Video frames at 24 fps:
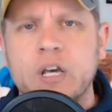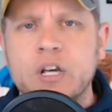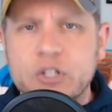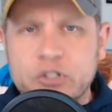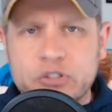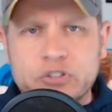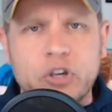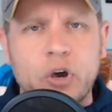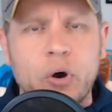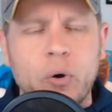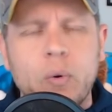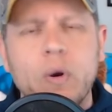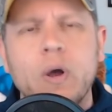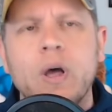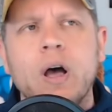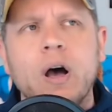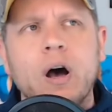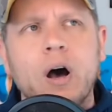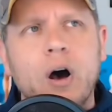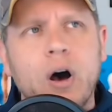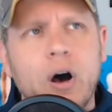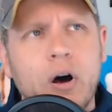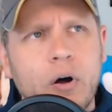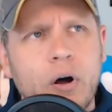So,
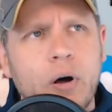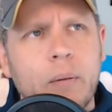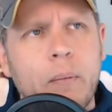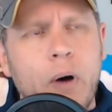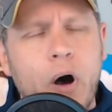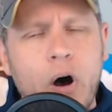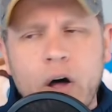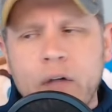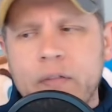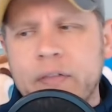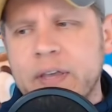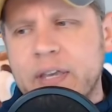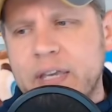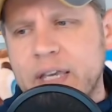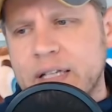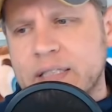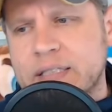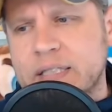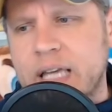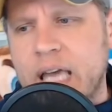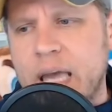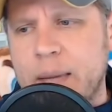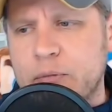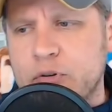on the
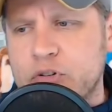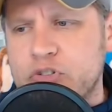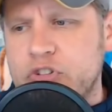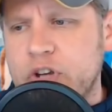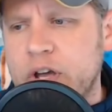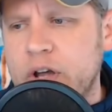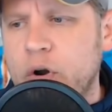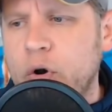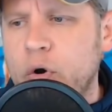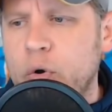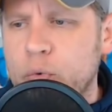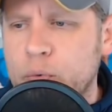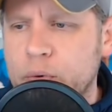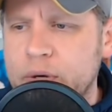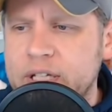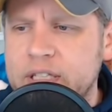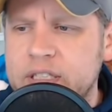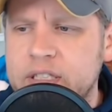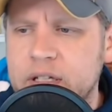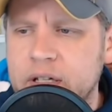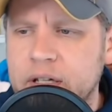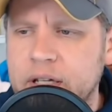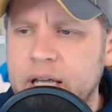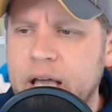Geeks and Gamers channel
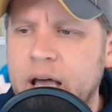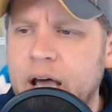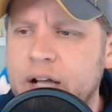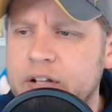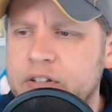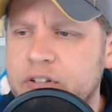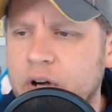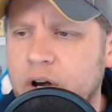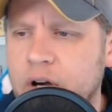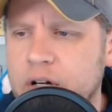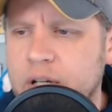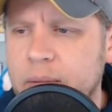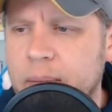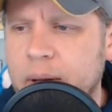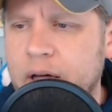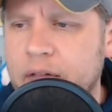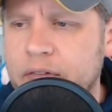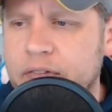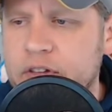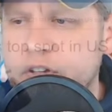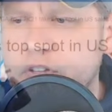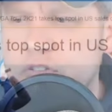recently, I talked about